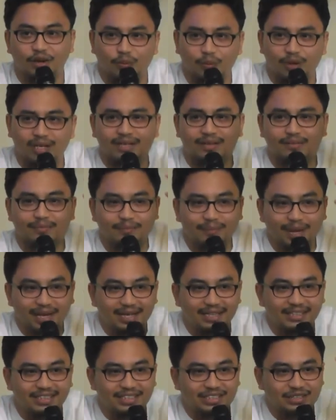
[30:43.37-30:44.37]
When a
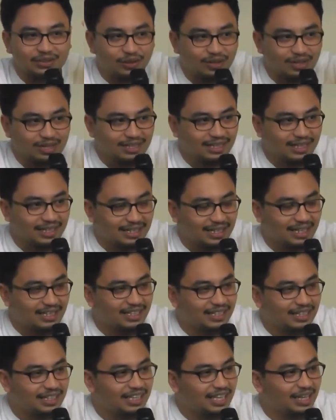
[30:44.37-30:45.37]
major scholar like
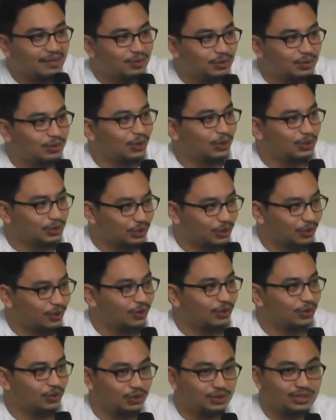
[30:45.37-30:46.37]
Raniri came to your
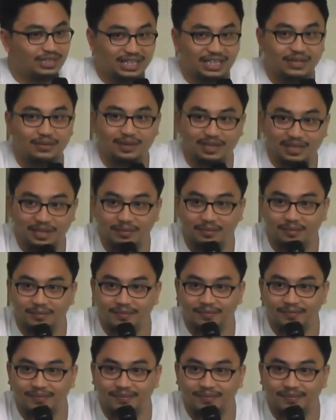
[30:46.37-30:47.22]
shore, you study with him.